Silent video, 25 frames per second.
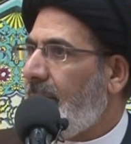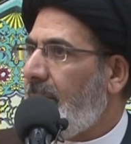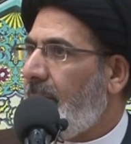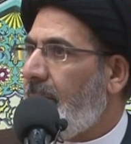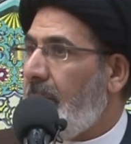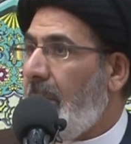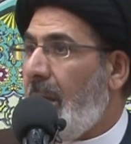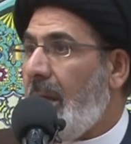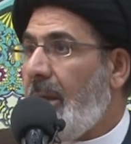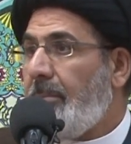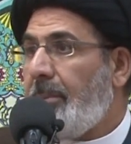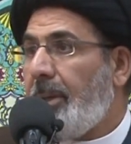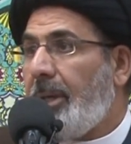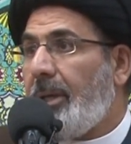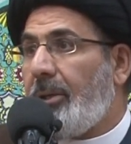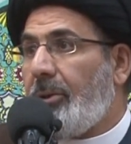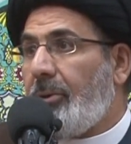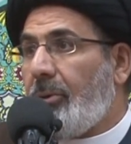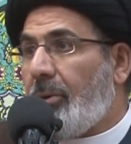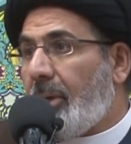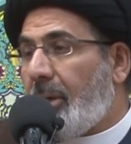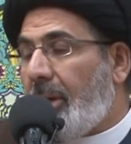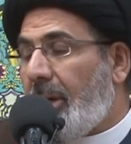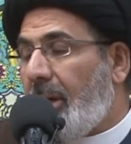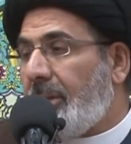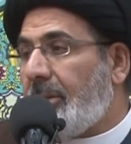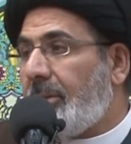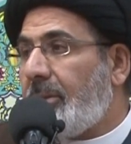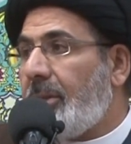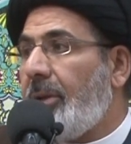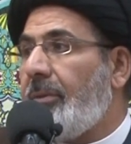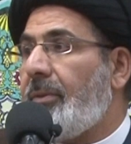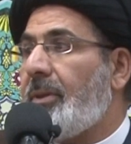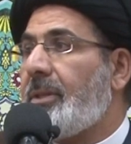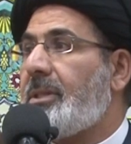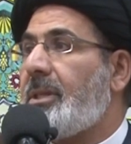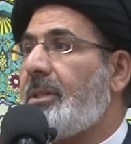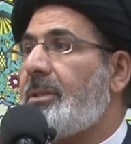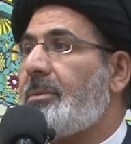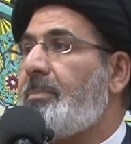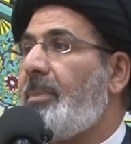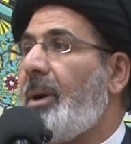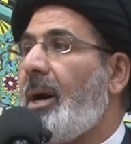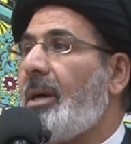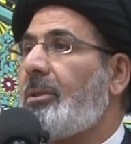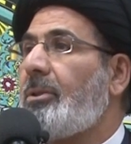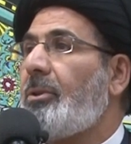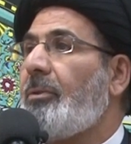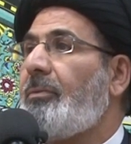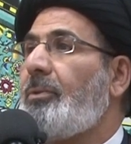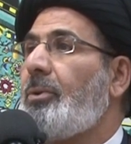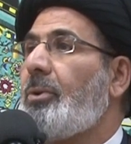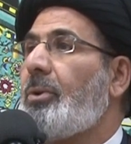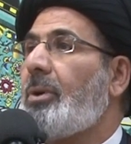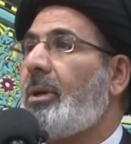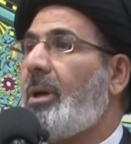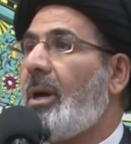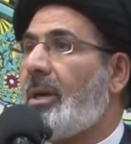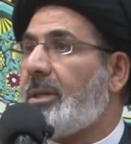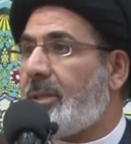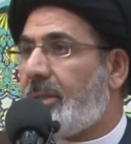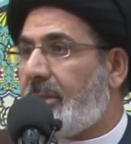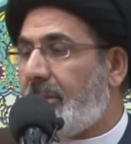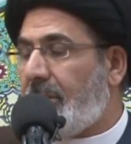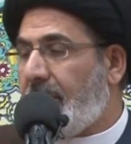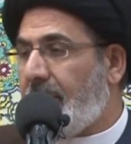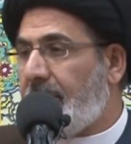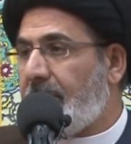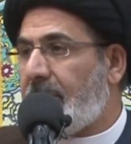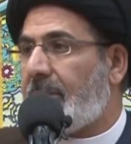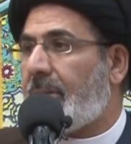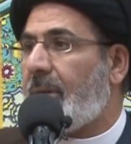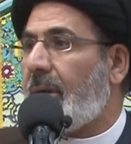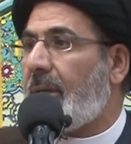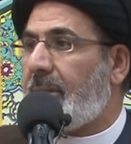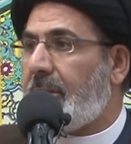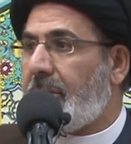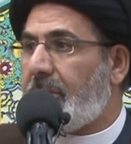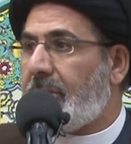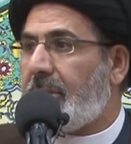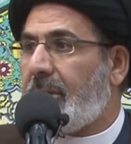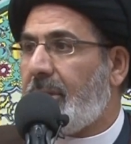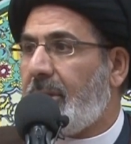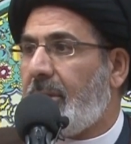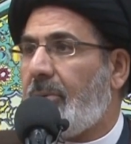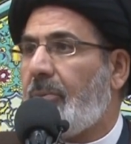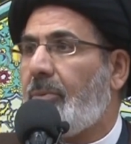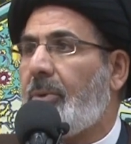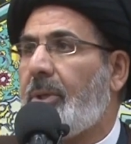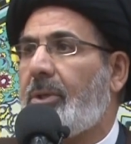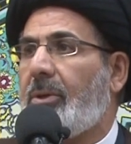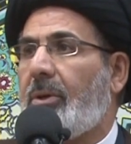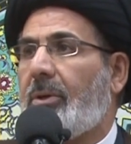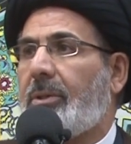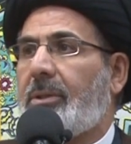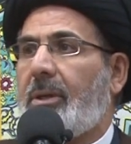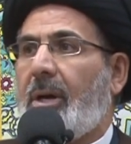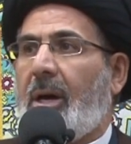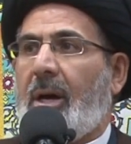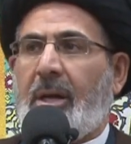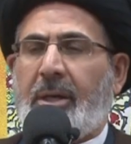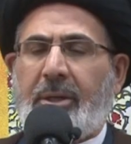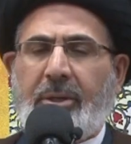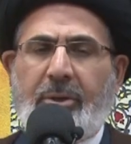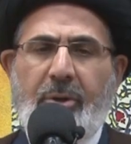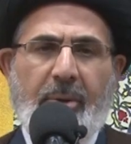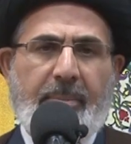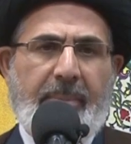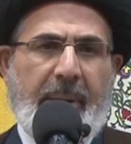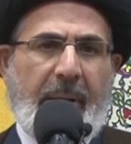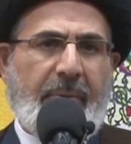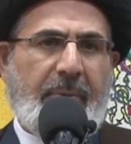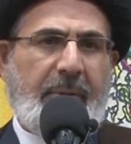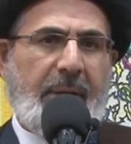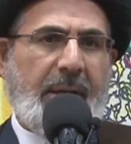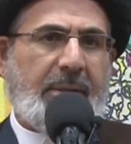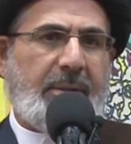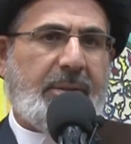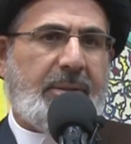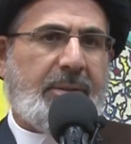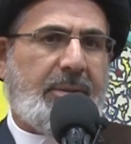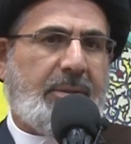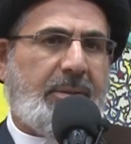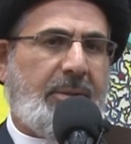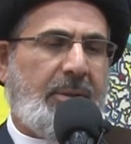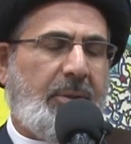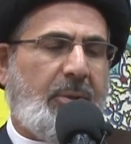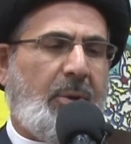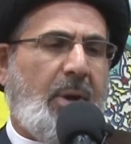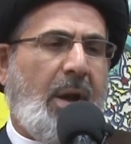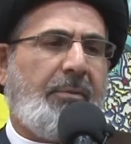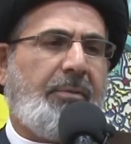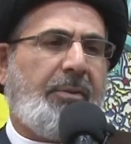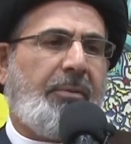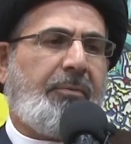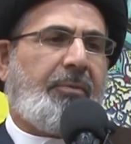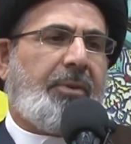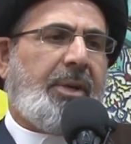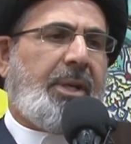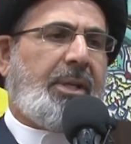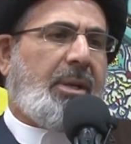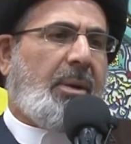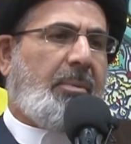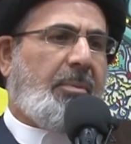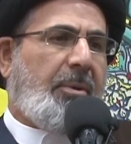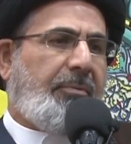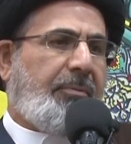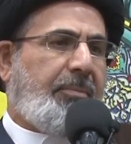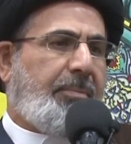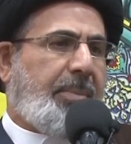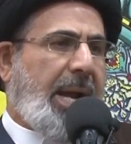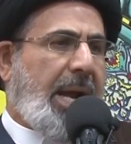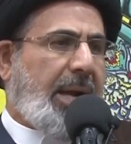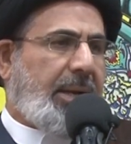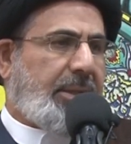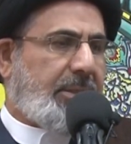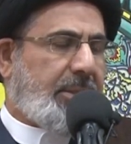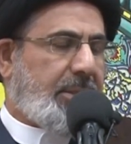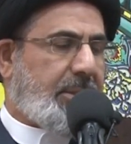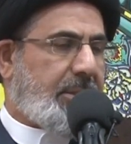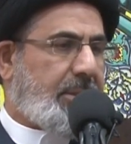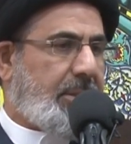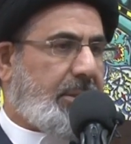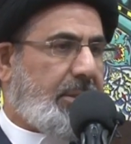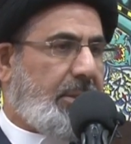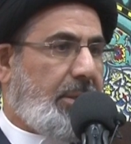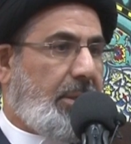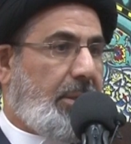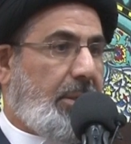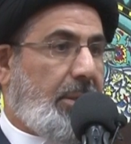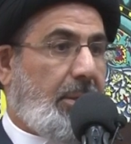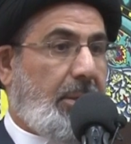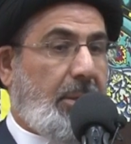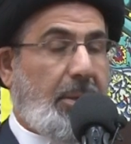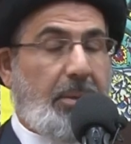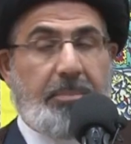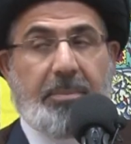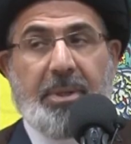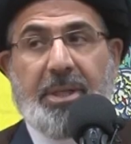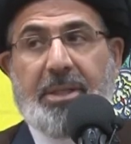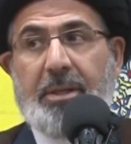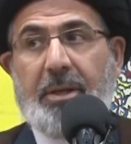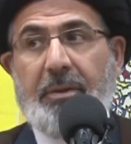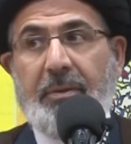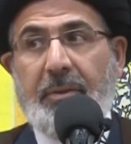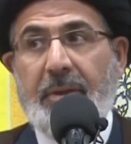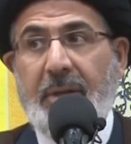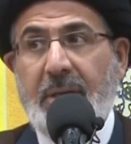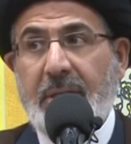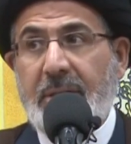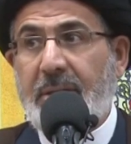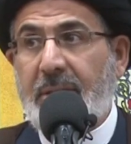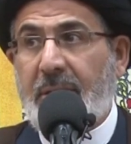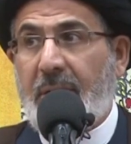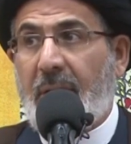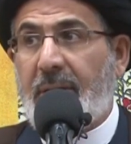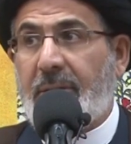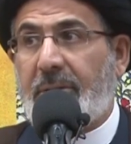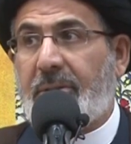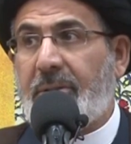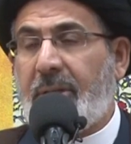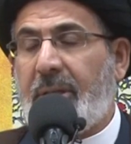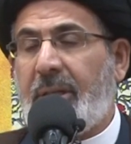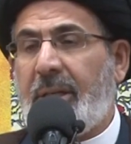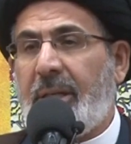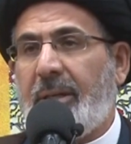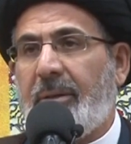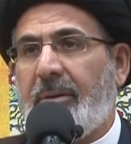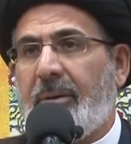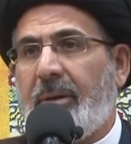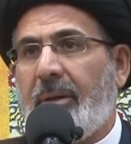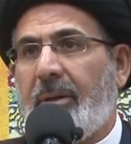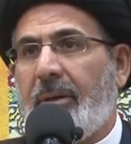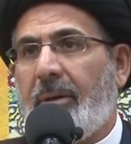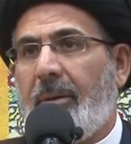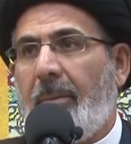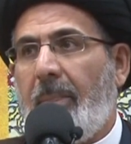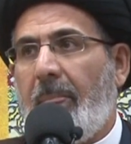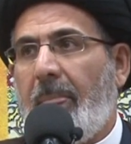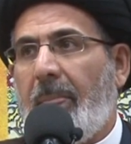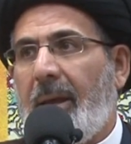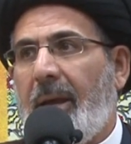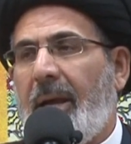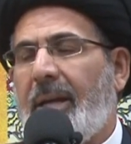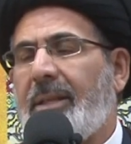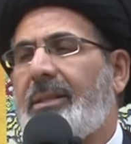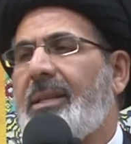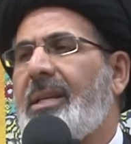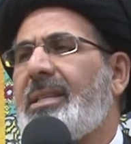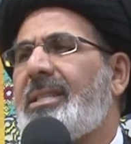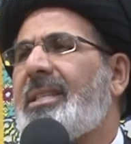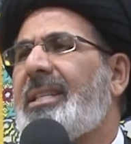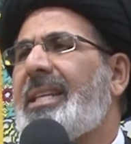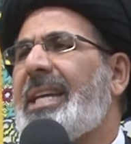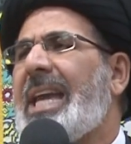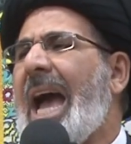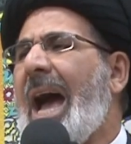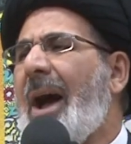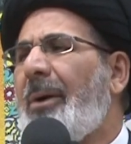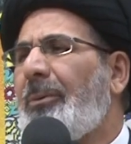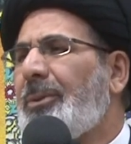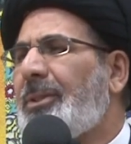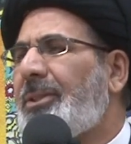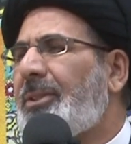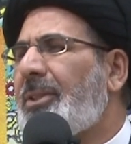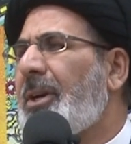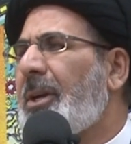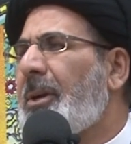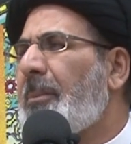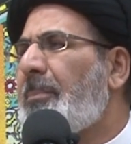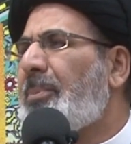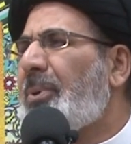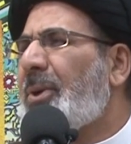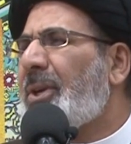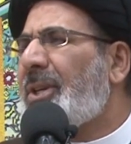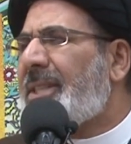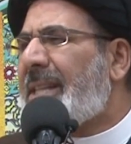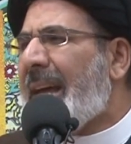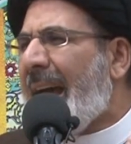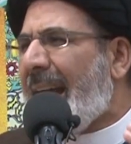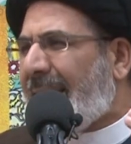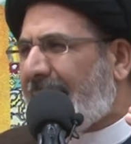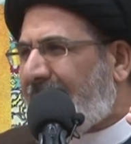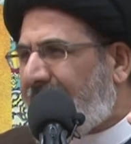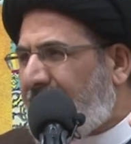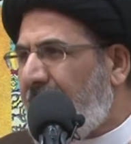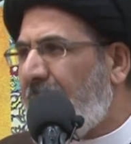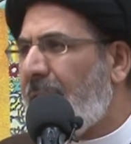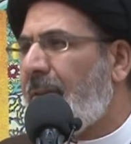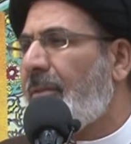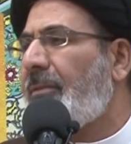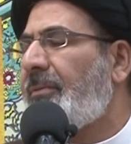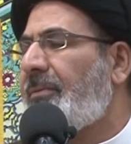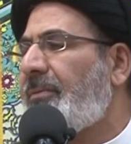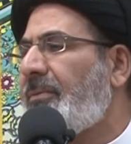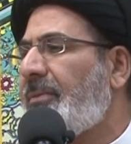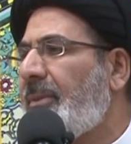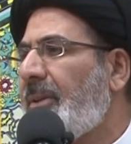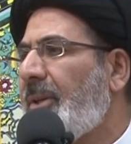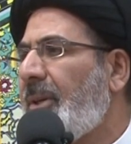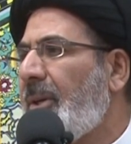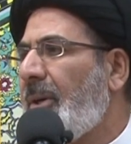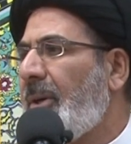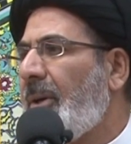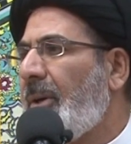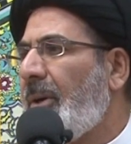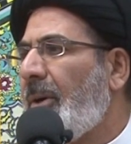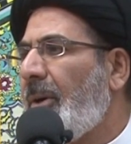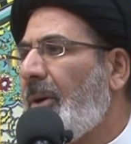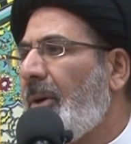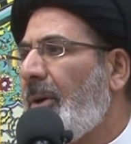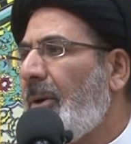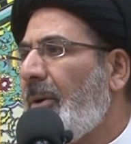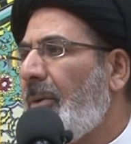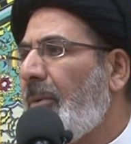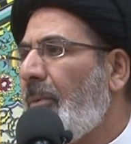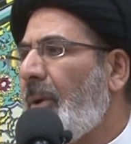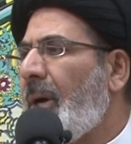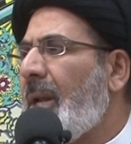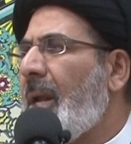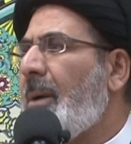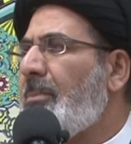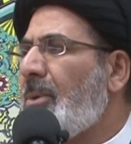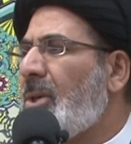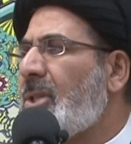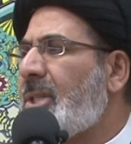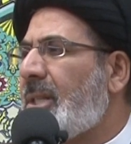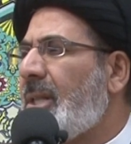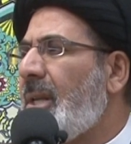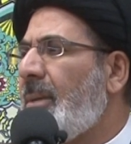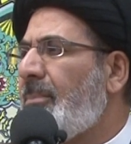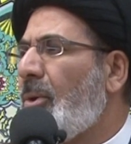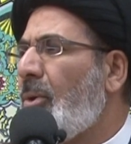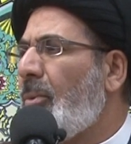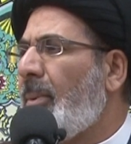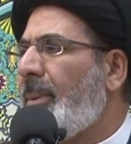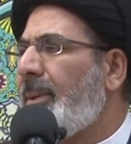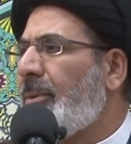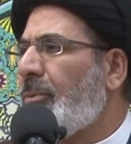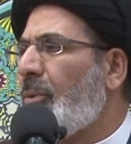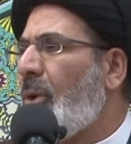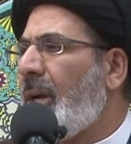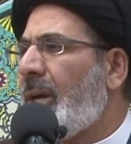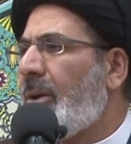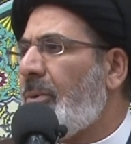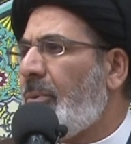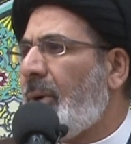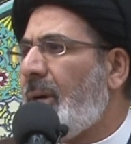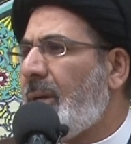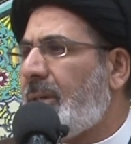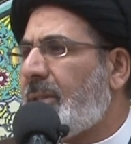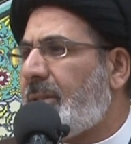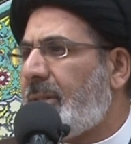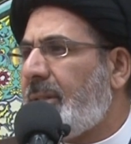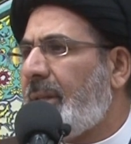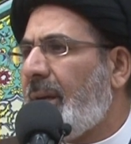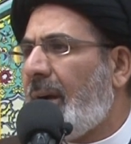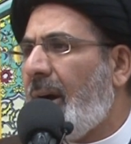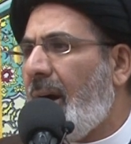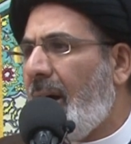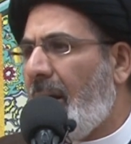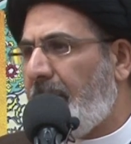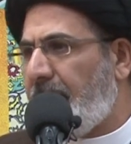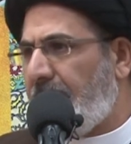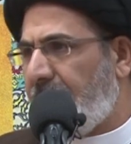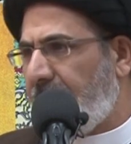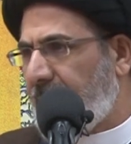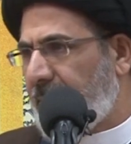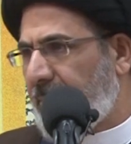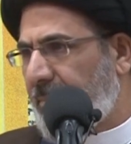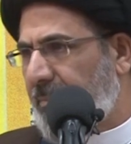Maybe in your country this is part of your customs, tradition. We don't argue about that. You have a freedom of practice. But in this country, it is counterproductive when a Muslim woman wears niqab.